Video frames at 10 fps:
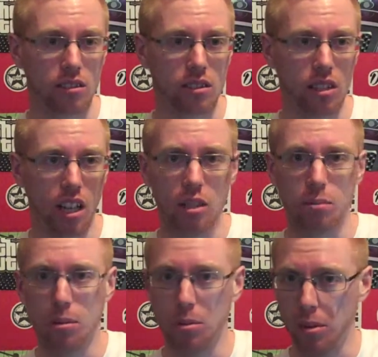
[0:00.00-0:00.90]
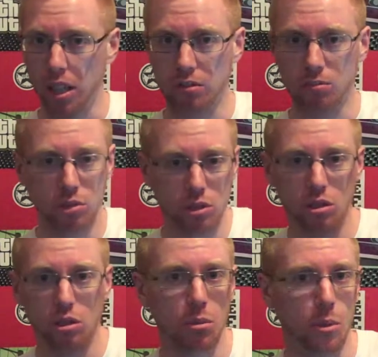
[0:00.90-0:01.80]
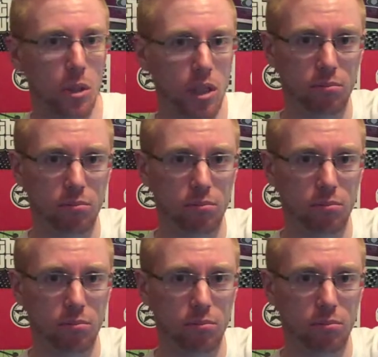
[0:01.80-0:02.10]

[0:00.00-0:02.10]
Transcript: takes people away, sucks them away.